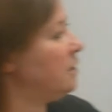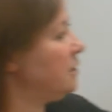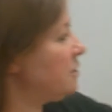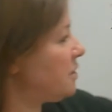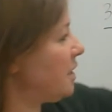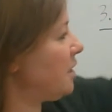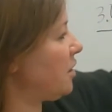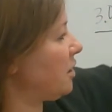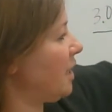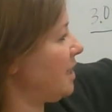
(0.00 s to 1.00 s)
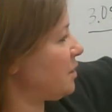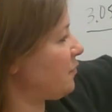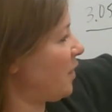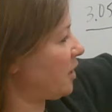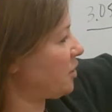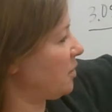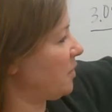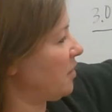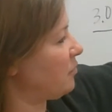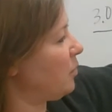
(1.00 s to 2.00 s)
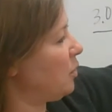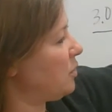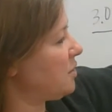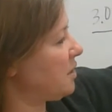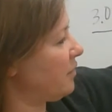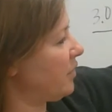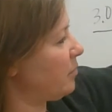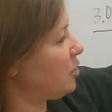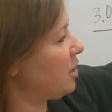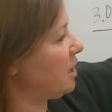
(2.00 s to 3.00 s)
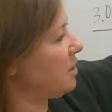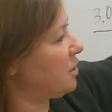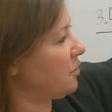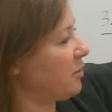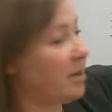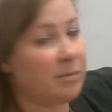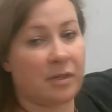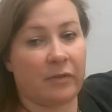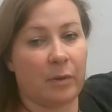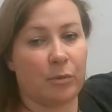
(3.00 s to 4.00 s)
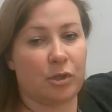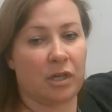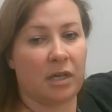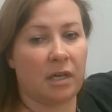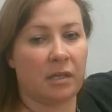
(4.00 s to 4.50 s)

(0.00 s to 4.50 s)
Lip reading: So then in our last fraction, we have moles of Mg to grams of Mg.